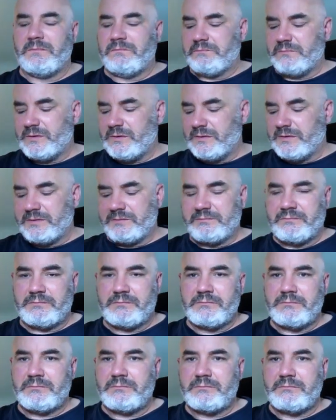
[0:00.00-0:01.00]
just
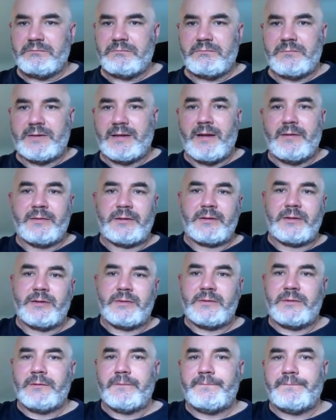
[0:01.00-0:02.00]
sounds
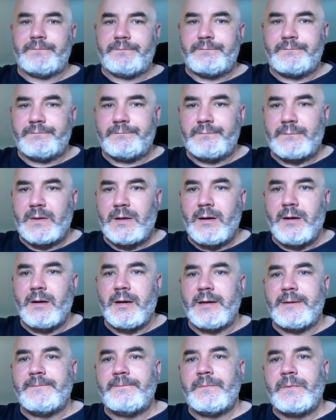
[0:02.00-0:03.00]
good too. All
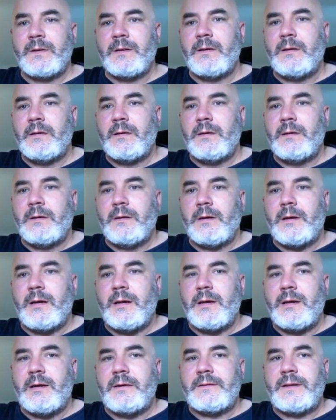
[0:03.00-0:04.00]
right,
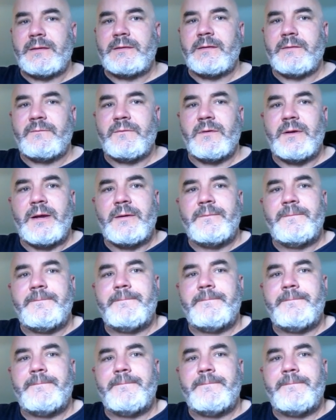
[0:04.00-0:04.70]
that's it for now.